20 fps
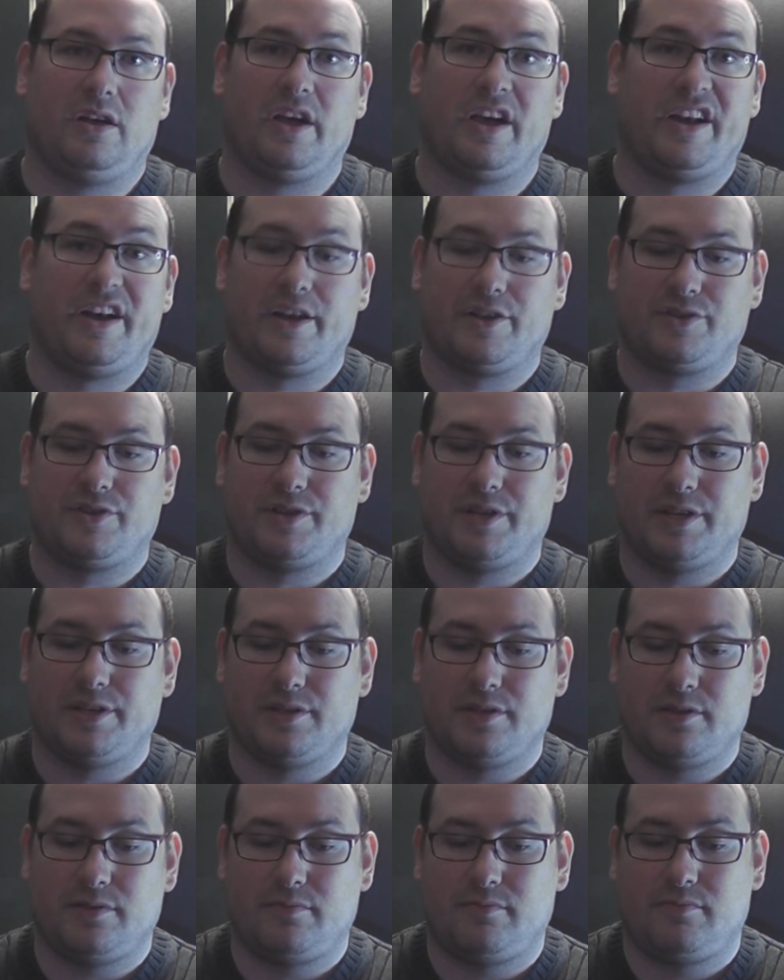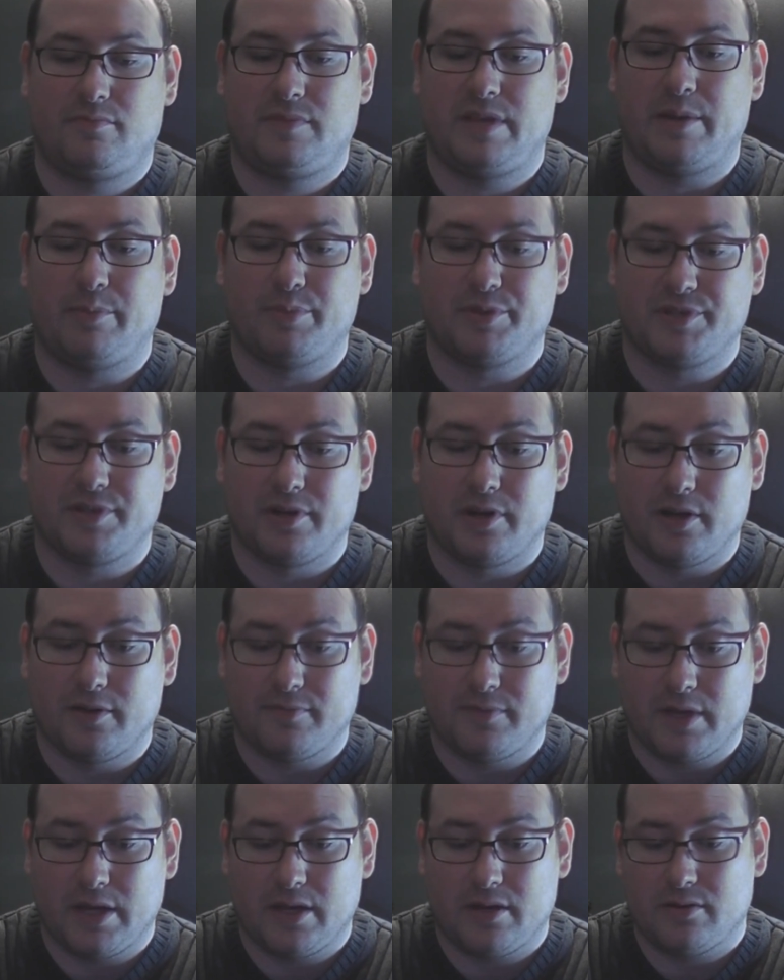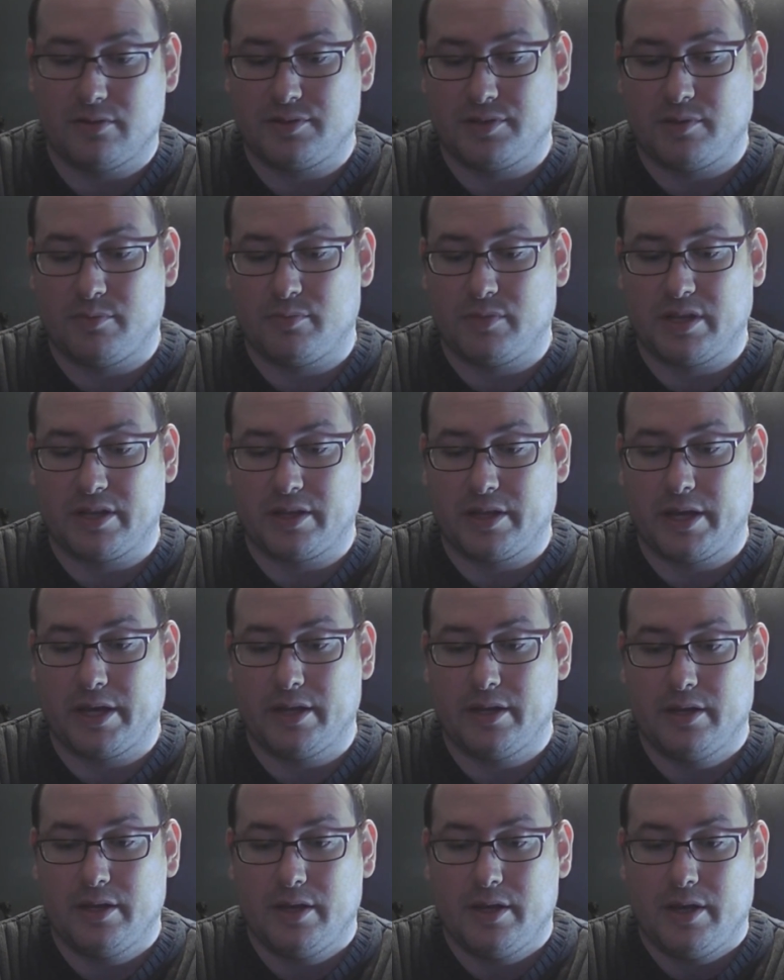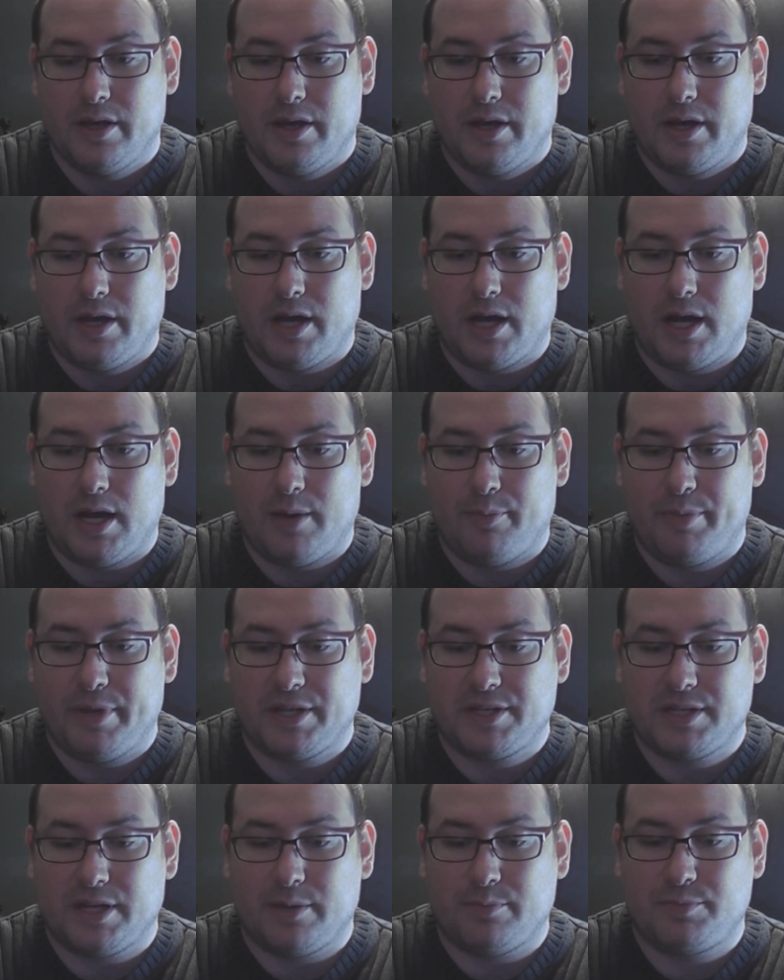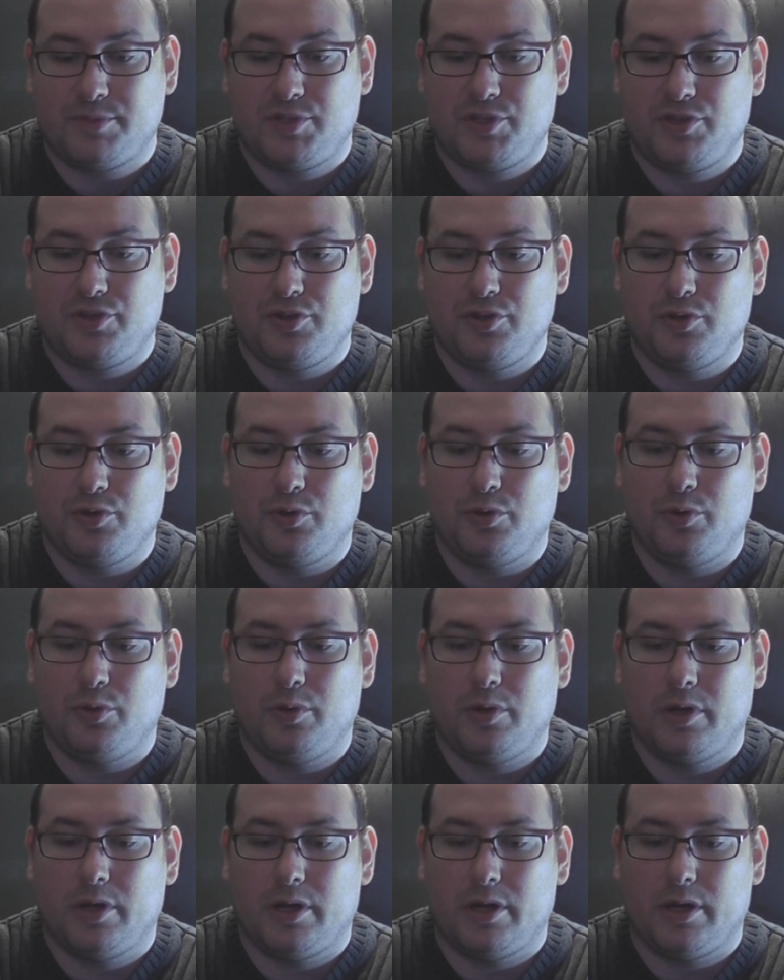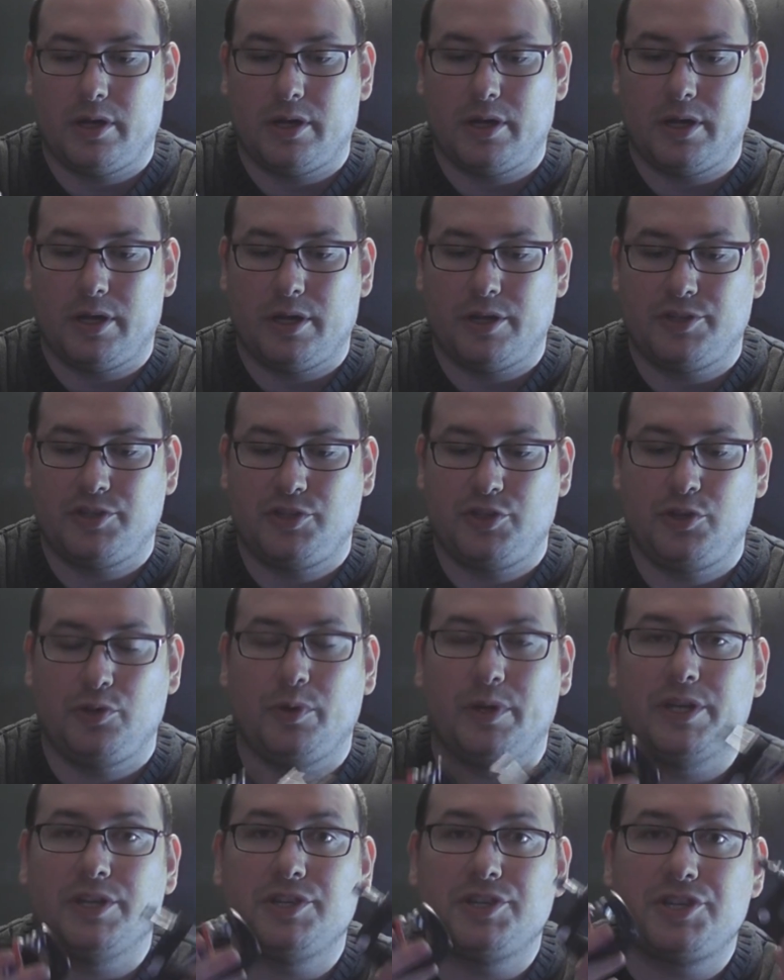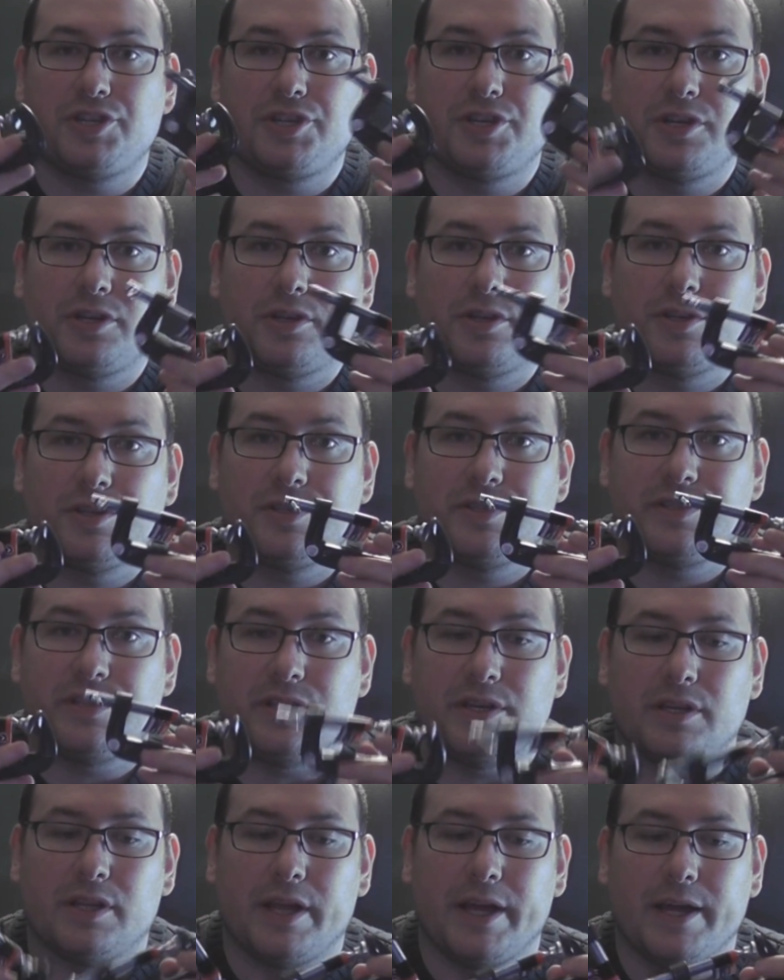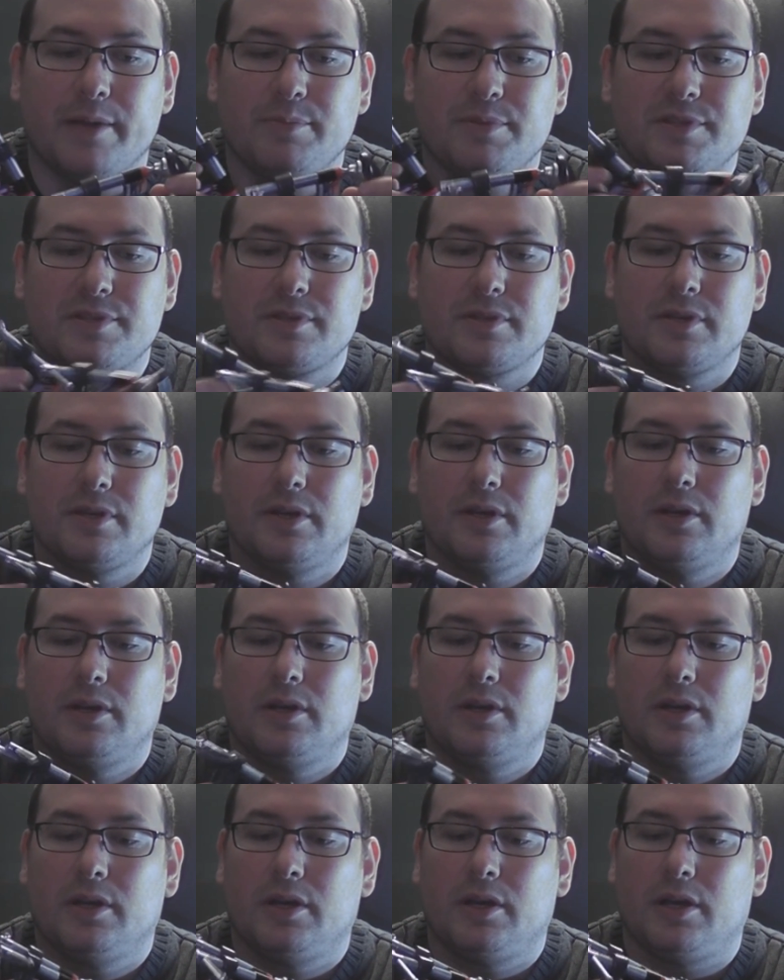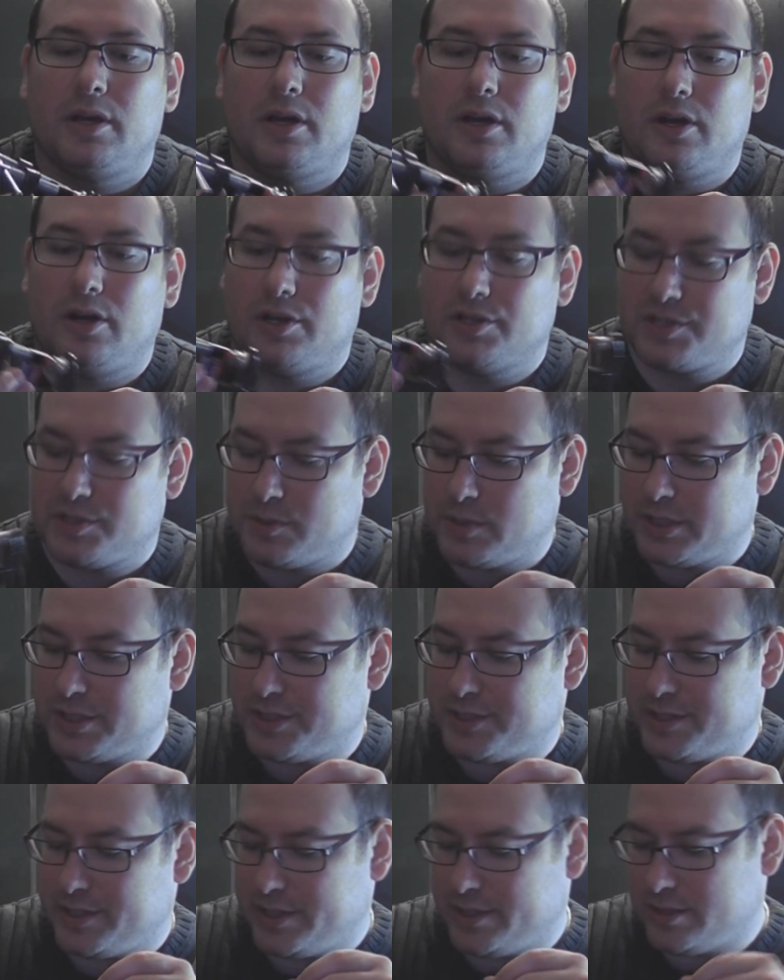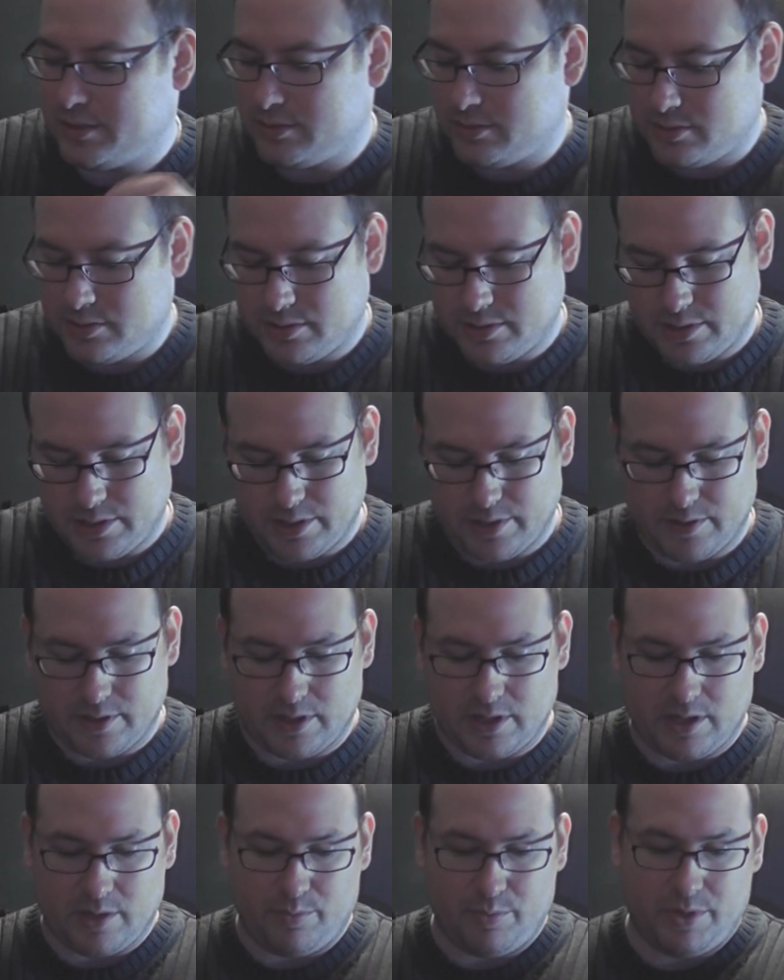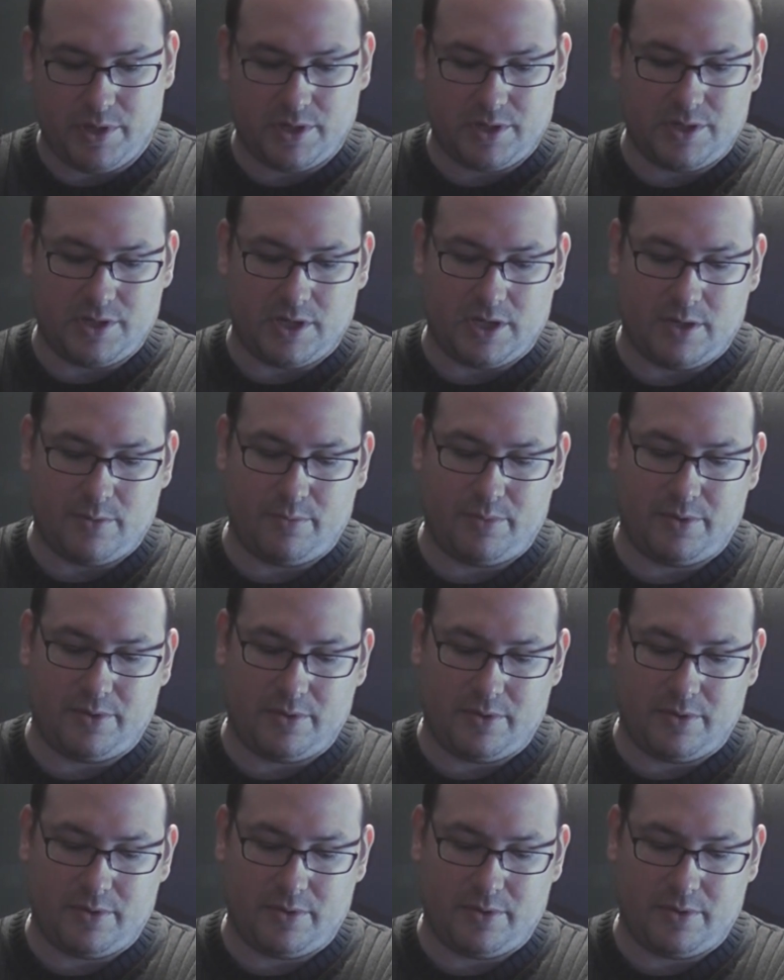I got an extra 10% off that or something like that. Picked up two 2-inch C-clamps, also on sale, and then I picked up